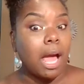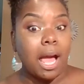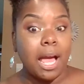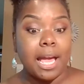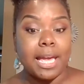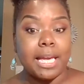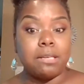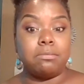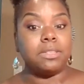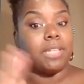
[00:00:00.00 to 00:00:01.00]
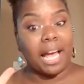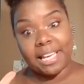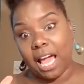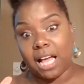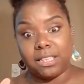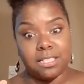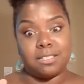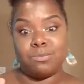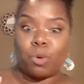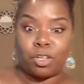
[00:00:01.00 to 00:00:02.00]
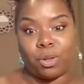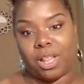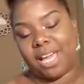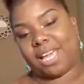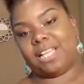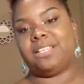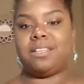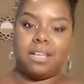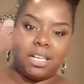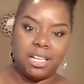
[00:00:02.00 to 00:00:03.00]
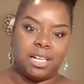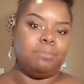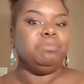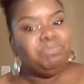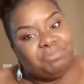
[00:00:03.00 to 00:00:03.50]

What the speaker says: I like Alice in Wonderland. I